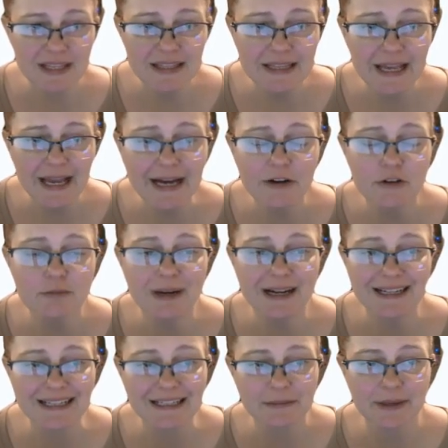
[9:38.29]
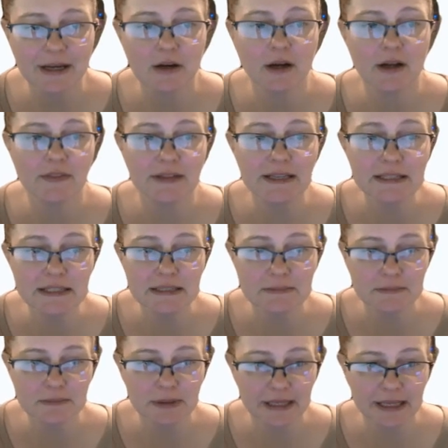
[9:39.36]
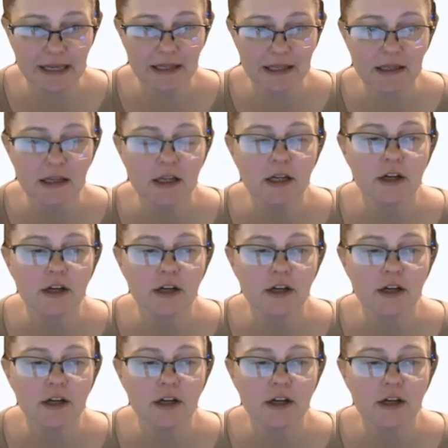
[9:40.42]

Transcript: The out-of-pocket amount on this plan